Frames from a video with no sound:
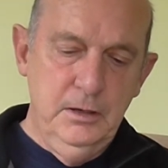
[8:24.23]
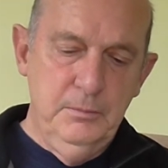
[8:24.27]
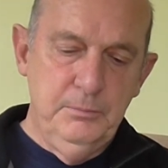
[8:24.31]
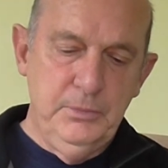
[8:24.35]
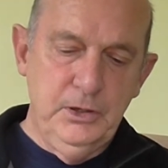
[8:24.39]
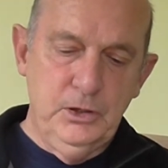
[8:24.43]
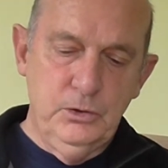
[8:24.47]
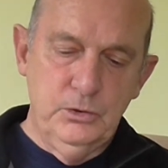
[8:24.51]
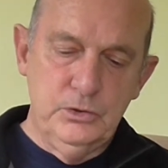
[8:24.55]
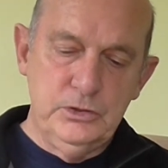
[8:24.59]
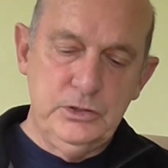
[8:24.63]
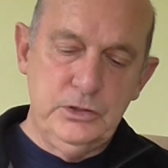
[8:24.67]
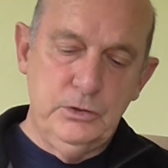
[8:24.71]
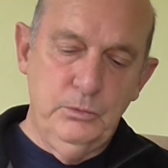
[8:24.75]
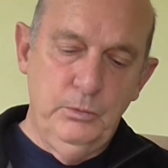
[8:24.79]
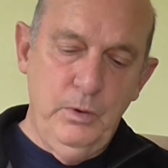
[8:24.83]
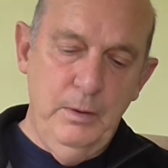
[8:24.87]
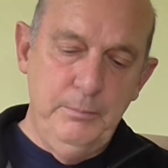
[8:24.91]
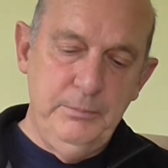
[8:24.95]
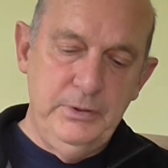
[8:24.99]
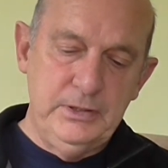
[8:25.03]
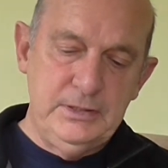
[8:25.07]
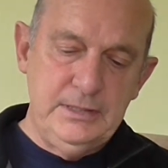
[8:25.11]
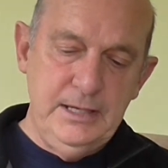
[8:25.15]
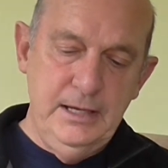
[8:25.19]
because the
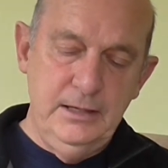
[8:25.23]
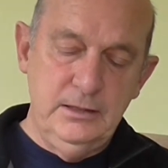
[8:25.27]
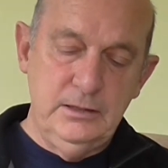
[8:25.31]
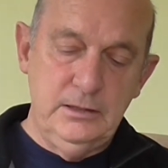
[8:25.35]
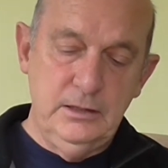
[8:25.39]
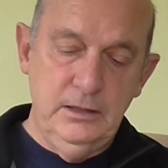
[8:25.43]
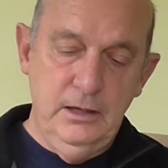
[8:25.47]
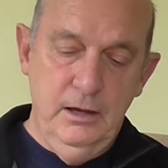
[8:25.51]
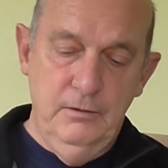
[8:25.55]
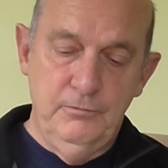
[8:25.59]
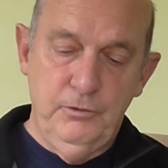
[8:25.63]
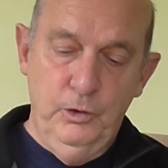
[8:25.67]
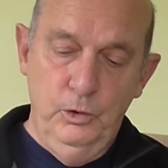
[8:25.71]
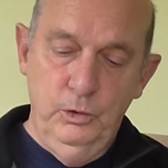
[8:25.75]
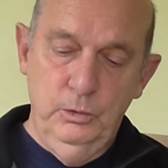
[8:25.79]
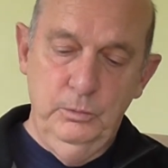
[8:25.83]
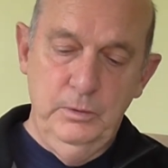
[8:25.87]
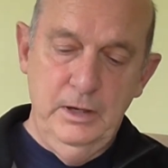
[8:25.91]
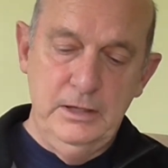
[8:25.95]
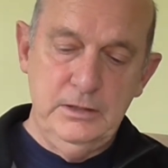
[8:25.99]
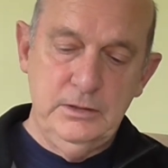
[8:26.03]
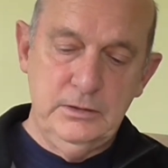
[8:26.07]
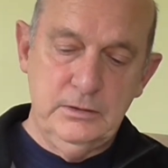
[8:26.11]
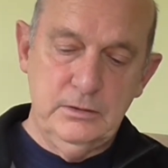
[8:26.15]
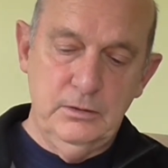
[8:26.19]
1% have
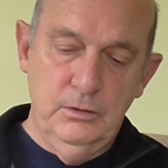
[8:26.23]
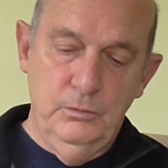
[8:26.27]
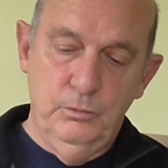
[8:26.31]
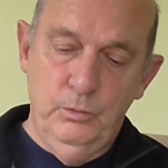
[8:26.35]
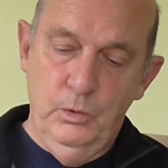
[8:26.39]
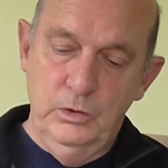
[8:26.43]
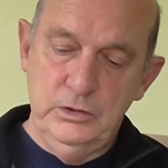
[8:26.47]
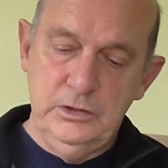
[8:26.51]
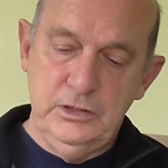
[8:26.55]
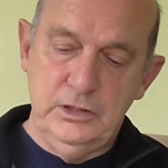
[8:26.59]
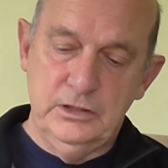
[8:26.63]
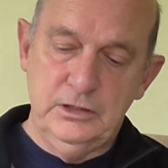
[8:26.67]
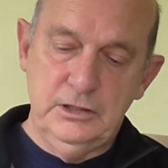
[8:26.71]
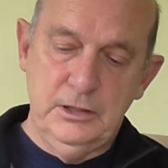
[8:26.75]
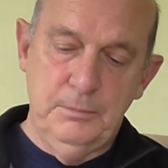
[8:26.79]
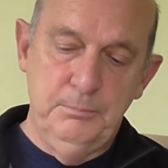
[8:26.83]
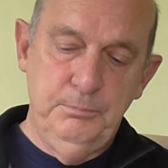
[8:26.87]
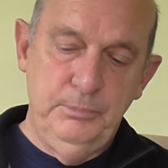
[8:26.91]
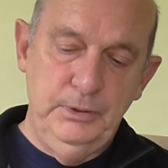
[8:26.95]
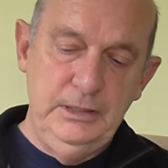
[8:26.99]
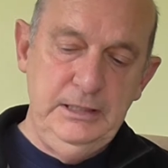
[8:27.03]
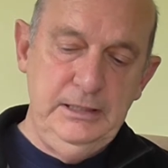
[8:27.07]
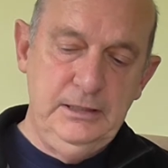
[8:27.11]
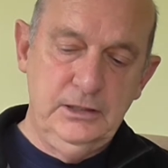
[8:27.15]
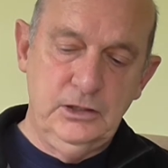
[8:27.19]
always wanted
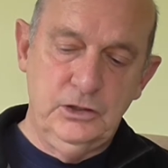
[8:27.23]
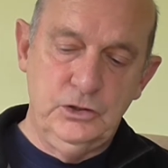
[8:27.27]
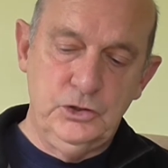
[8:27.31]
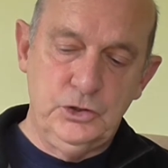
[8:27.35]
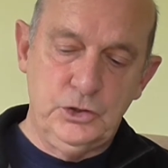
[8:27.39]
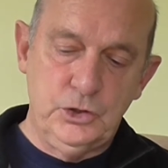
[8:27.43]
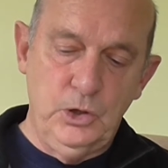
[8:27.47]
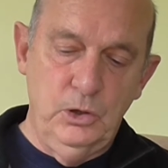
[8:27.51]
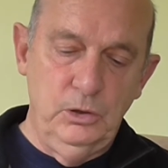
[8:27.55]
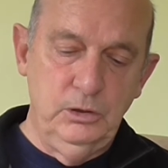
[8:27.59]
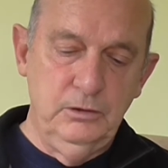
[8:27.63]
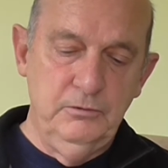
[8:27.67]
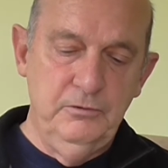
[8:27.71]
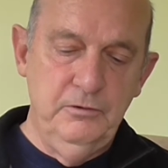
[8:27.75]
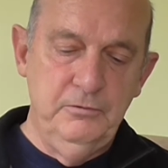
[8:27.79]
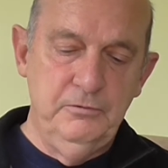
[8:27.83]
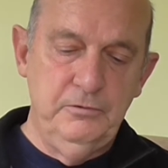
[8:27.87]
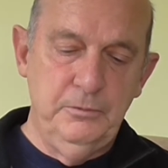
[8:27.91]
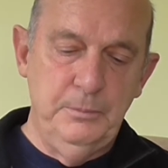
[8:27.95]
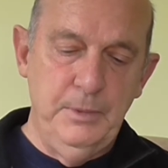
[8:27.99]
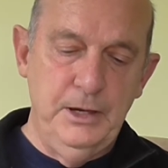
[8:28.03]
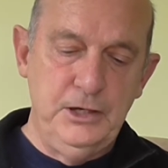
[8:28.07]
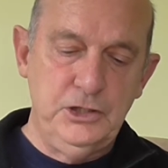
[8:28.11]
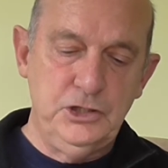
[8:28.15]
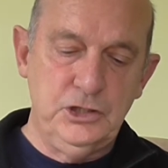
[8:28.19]
complete control of
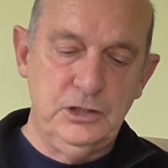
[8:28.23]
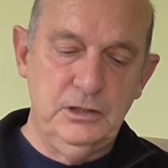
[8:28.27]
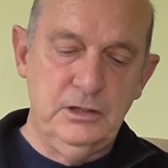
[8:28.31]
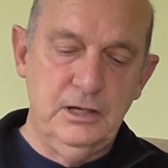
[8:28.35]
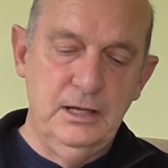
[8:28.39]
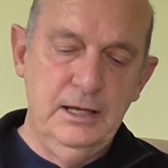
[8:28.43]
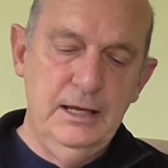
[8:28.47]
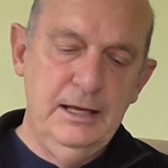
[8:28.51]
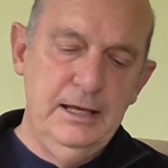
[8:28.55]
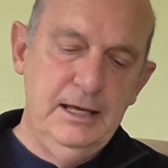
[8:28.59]
information